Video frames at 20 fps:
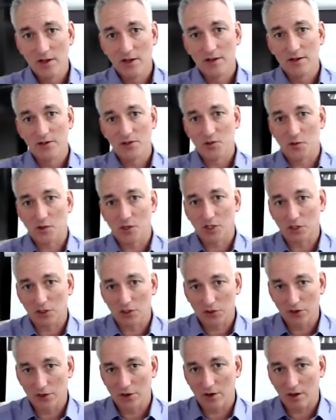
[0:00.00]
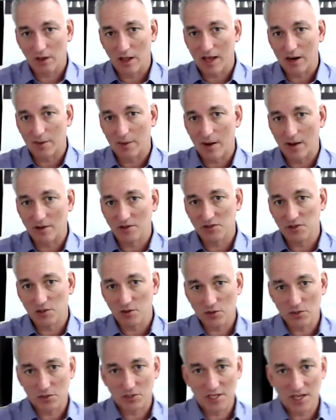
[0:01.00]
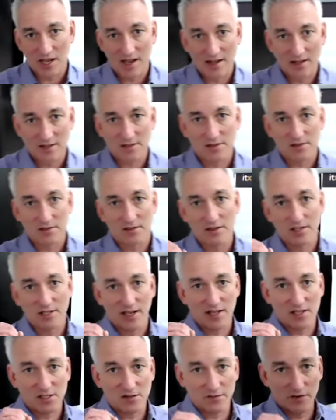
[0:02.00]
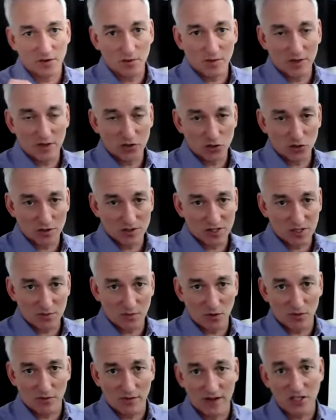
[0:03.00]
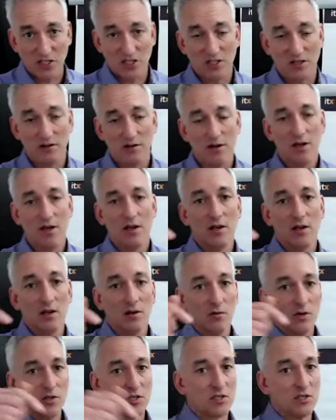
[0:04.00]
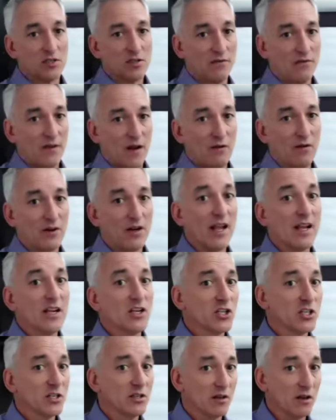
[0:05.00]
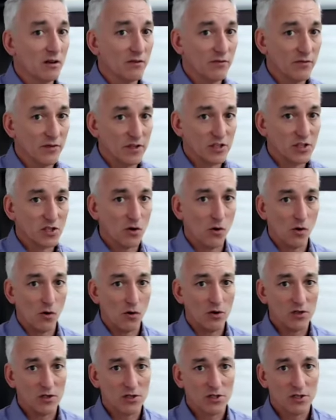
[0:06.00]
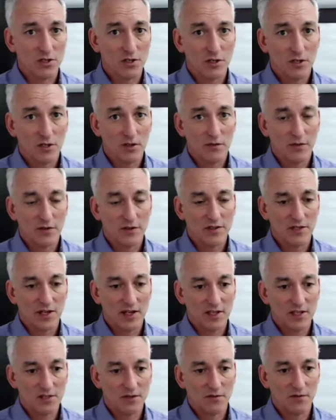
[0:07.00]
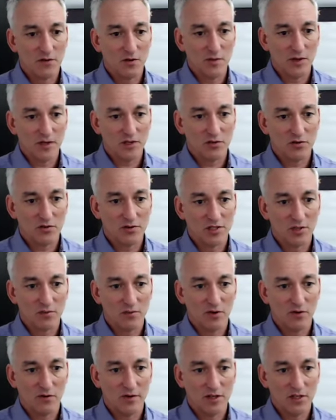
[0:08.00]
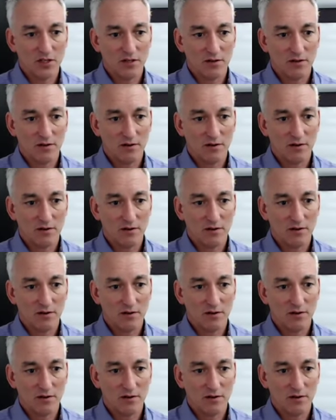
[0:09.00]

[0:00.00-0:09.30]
So we're going to learn a lot about social science, the science of human intrinsic motivation, which is the foundation of this course, the science of human intrinsic motivation.